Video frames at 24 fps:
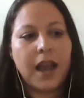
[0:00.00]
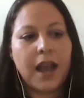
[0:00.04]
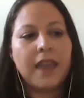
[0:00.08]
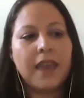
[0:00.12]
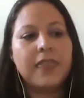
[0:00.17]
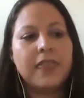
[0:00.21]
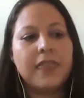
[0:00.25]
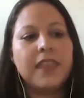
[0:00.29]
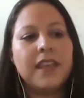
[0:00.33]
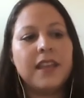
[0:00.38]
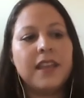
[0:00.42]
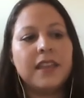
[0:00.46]
I
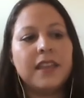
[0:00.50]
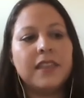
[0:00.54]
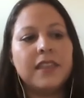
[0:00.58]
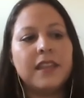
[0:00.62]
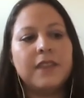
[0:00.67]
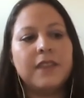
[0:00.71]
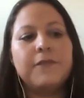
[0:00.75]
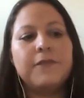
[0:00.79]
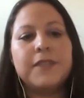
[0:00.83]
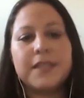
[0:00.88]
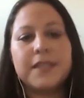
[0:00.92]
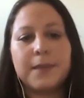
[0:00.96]
think that
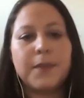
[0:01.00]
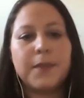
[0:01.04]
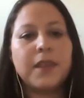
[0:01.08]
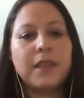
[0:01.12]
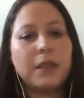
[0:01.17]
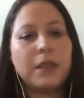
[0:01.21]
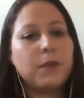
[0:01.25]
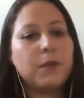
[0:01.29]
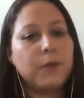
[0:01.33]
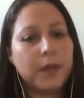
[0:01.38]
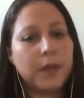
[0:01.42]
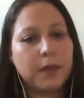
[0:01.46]
if it's something that
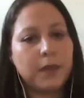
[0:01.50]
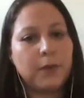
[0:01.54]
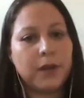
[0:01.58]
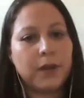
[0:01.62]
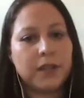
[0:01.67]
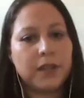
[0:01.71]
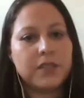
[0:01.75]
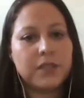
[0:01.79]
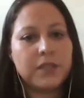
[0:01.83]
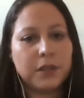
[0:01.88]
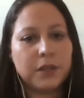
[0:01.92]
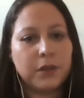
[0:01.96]
you really want
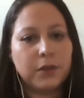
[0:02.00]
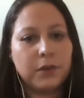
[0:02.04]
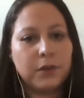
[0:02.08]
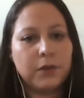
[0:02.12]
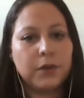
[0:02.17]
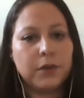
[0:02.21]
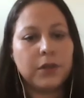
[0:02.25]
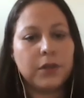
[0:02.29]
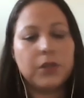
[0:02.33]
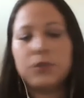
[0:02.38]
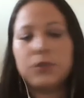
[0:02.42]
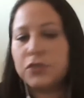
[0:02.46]
to do,
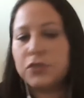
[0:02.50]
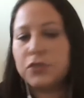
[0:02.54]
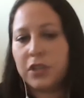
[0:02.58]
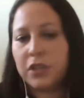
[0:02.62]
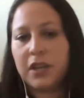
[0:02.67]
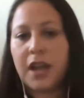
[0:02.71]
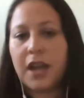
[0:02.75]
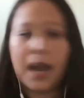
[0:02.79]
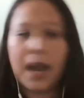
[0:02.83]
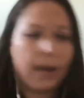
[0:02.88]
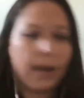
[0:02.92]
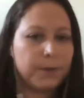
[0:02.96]
you
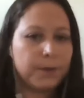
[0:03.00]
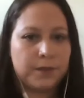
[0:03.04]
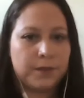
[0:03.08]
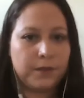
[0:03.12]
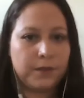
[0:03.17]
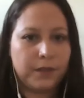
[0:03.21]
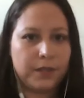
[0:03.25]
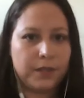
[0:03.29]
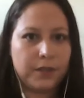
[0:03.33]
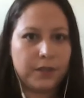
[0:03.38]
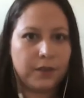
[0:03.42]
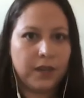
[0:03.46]
should
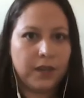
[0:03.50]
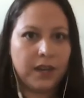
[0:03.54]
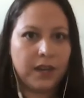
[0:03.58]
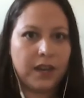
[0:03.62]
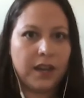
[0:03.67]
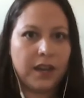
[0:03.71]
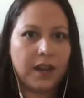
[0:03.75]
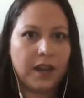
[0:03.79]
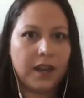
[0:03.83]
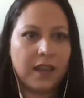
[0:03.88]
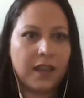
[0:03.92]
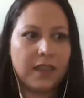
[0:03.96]
absolutely do it.
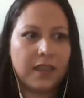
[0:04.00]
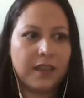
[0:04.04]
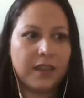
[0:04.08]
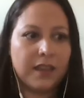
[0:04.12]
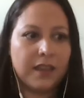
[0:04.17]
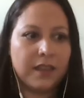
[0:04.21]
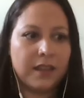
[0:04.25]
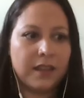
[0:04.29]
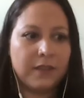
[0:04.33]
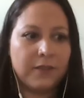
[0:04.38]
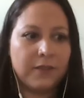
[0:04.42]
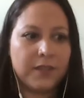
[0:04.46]
And I think
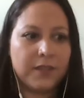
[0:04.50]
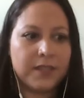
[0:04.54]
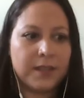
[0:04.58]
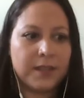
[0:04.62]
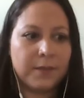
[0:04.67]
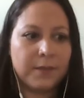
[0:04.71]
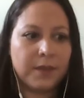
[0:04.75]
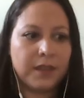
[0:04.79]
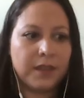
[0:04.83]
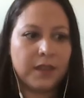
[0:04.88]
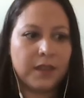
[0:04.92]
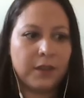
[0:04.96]
that if it's
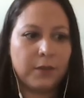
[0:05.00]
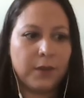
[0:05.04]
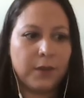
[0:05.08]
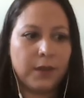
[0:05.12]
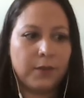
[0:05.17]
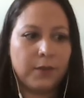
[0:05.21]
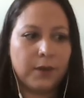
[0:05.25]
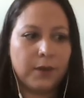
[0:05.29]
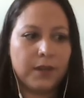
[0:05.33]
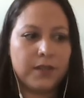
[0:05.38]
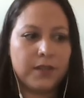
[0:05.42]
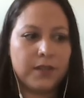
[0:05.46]
something that you really
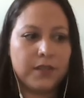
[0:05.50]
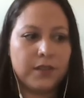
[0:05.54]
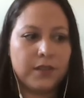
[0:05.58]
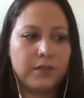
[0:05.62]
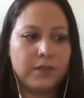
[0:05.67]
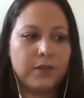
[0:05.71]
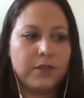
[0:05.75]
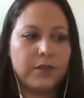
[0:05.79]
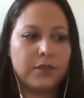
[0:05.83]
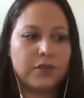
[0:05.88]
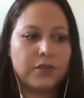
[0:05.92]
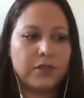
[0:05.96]
want to do,
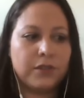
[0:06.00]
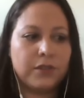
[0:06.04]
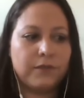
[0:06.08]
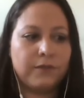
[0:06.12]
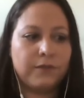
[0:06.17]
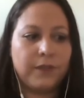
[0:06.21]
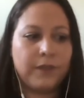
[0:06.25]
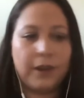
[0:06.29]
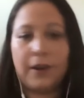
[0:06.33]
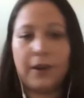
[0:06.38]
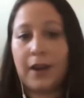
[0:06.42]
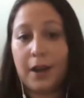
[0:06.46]
you should
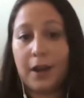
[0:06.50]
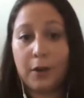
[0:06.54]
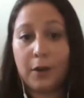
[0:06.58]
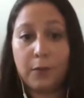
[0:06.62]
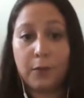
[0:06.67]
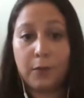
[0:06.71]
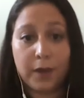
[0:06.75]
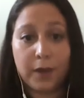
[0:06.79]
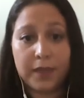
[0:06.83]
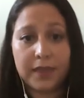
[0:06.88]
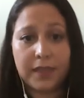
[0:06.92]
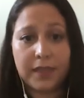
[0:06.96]
figure out
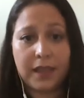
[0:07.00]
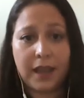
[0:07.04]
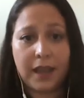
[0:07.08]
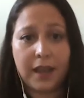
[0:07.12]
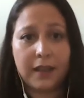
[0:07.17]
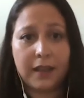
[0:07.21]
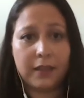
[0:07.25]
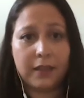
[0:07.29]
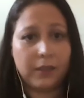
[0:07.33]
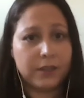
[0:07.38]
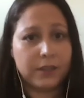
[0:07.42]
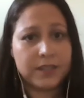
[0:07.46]
what
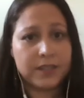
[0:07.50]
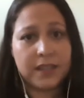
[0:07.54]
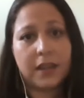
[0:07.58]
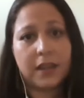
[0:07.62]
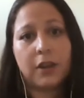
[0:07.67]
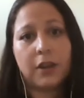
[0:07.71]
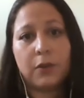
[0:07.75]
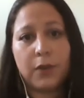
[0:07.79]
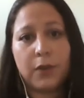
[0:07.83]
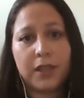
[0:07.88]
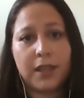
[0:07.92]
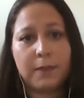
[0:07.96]
that looks like
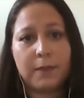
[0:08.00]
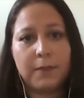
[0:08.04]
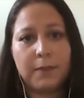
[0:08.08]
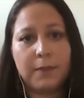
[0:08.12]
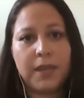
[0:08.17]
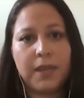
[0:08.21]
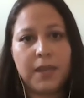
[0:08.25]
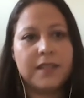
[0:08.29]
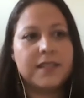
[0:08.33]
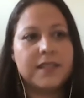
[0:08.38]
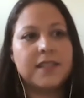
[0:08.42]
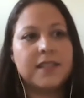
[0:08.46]
or what that
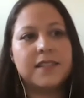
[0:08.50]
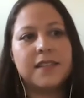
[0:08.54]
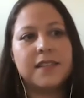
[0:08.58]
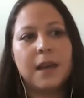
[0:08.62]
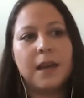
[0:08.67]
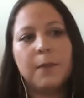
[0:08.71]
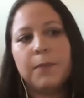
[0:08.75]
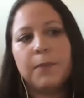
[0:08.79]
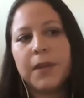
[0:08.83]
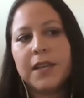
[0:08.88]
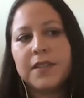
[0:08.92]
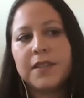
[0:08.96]
means, because
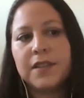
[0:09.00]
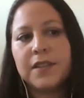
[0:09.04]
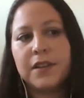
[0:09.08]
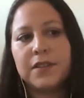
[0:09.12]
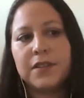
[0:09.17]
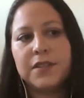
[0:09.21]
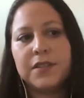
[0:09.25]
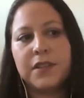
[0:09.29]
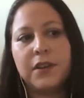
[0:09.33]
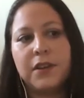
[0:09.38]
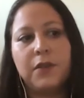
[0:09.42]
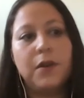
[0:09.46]
companies
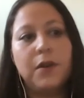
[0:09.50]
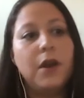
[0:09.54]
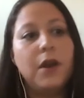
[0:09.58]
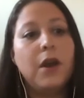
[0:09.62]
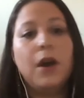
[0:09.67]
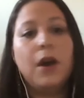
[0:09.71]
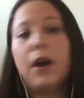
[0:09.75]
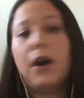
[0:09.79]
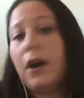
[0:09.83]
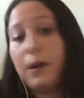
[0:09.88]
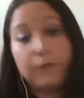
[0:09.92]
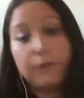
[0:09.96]
also
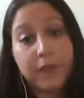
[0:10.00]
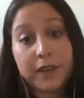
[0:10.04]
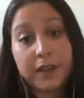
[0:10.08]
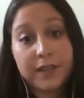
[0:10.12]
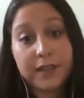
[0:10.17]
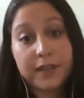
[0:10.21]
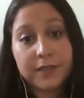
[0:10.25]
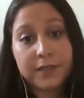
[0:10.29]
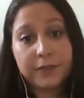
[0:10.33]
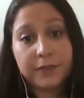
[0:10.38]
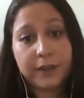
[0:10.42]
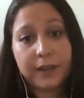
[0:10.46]
are very
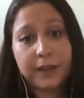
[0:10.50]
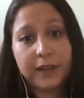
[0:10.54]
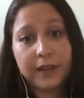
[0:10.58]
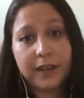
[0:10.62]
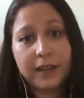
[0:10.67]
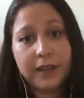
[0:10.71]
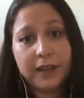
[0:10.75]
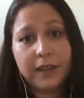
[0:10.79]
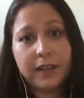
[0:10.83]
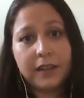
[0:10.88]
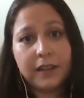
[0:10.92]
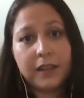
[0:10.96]
different.
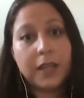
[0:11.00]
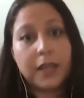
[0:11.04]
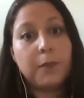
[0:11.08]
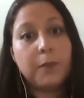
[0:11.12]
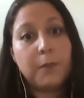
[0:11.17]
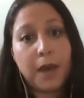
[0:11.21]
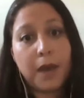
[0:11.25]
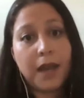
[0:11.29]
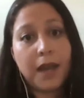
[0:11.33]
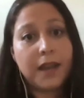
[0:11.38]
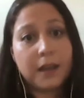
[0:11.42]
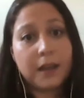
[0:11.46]
Like
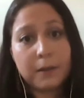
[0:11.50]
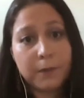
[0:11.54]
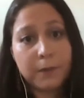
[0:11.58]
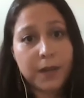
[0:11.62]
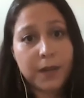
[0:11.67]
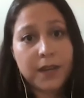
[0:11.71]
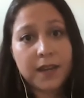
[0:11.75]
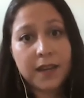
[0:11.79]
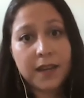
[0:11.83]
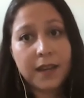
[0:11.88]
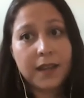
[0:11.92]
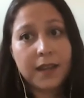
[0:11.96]
my
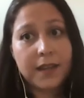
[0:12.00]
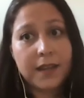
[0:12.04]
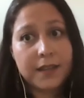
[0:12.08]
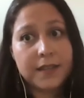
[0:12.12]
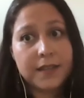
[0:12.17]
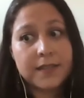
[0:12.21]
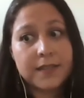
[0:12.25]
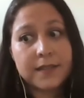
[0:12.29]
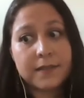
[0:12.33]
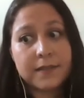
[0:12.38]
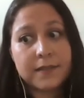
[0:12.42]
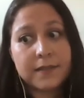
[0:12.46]
company
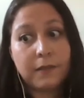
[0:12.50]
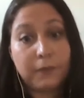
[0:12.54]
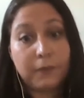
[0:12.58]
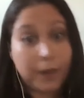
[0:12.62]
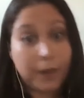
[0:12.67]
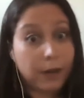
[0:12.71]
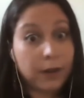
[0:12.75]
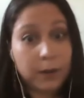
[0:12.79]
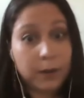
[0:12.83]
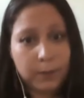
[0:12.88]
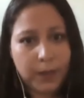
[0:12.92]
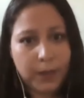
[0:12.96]
is
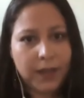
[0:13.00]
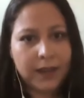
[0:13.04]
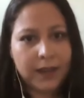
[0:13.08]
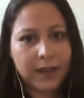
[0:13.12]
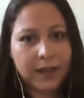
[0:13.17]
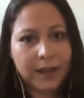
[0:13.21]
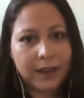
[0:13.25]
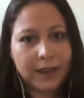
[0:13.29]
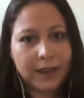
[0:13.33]
very big.